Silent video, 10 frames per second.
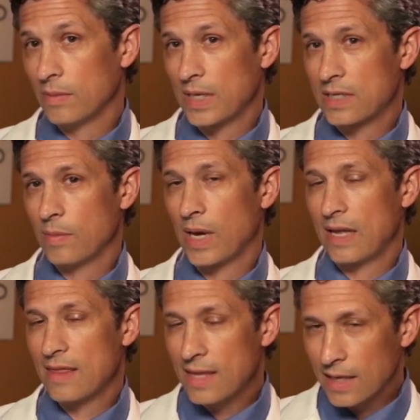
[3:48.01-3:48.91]
It makes the
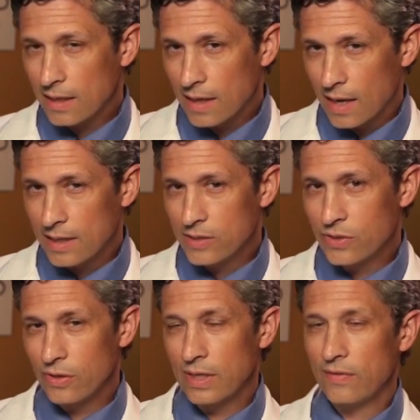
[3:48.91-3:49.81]
body think it got
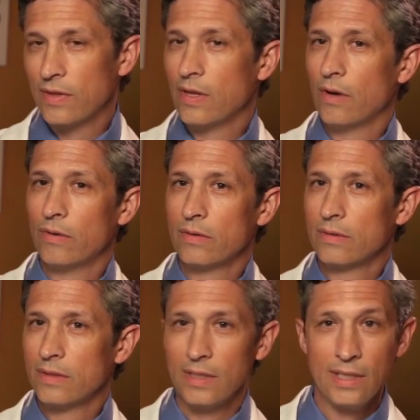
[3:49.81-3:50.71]
injured even though
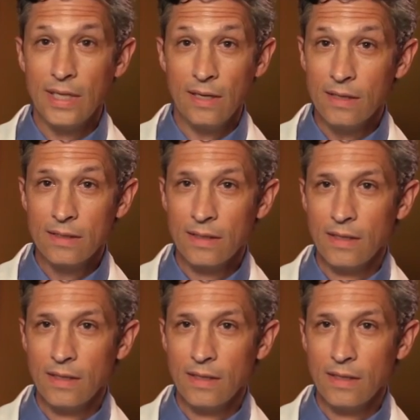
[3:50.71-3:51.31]
it didn't,